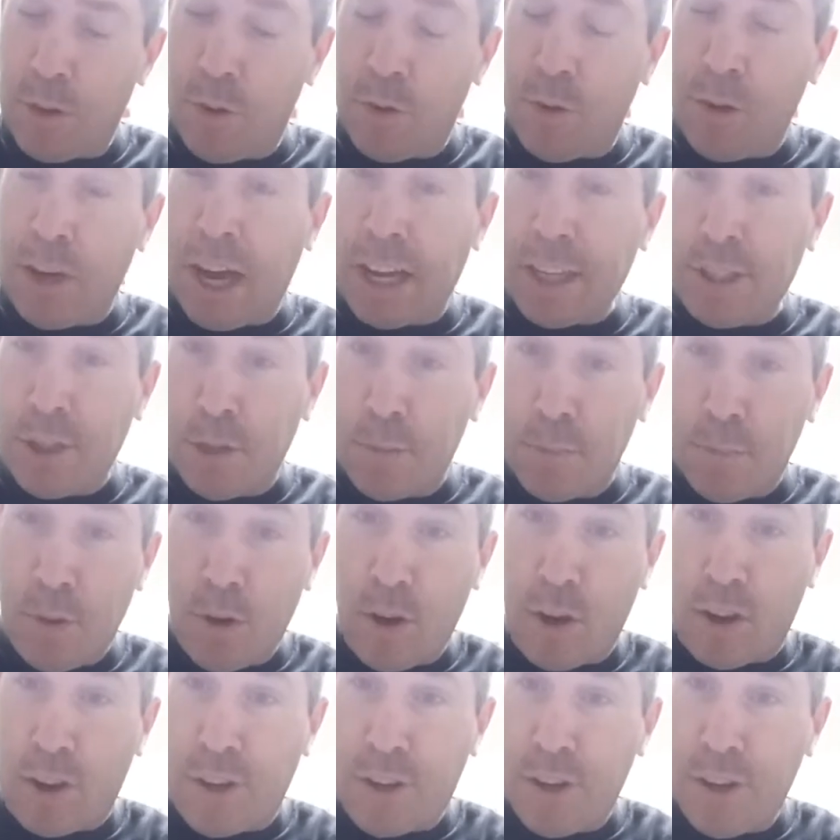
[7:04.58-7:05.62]
You got your
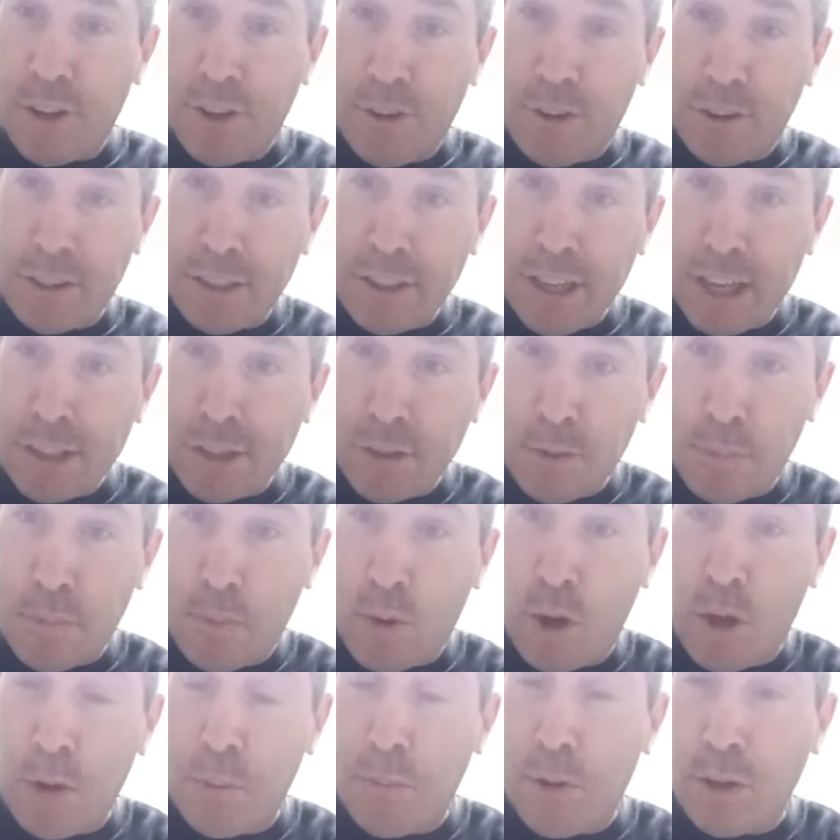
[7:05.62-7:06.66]
book, your essential
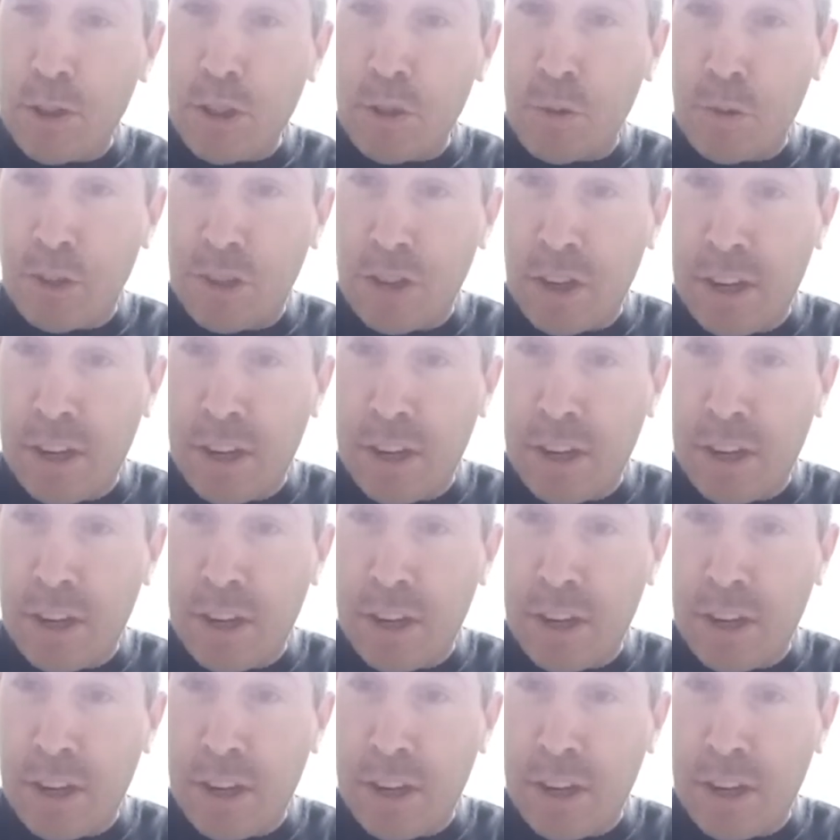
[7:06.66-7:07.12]
oil books, which is